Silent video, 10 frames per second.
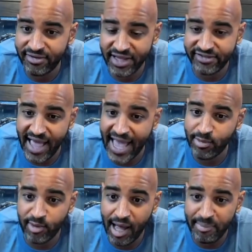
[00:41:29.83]
I think it's an
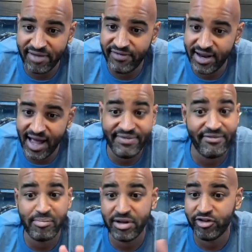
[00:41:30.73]
annual guppy event. I've
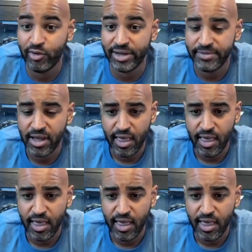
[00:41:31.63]
never been to it,